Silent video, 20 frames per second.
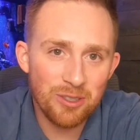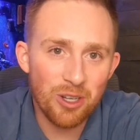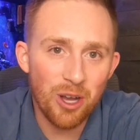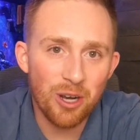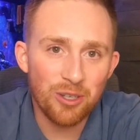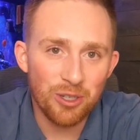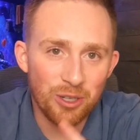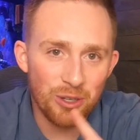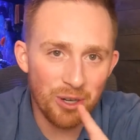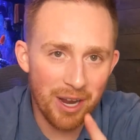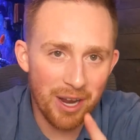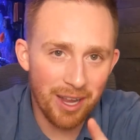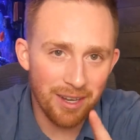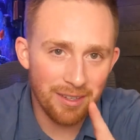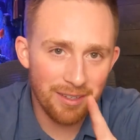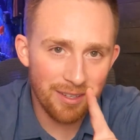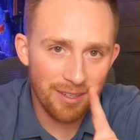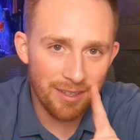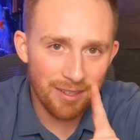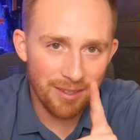Dr.
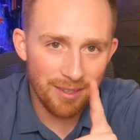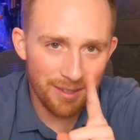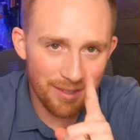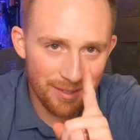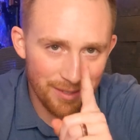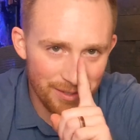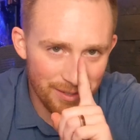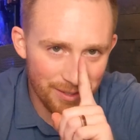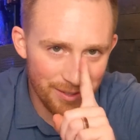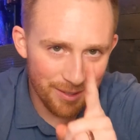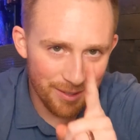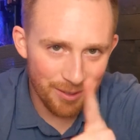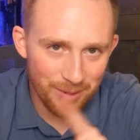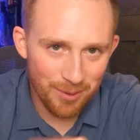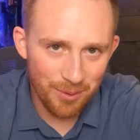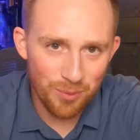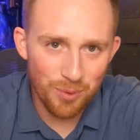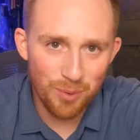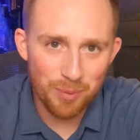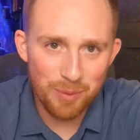Grant
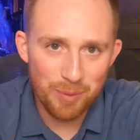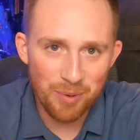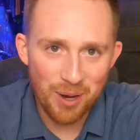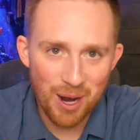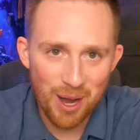would be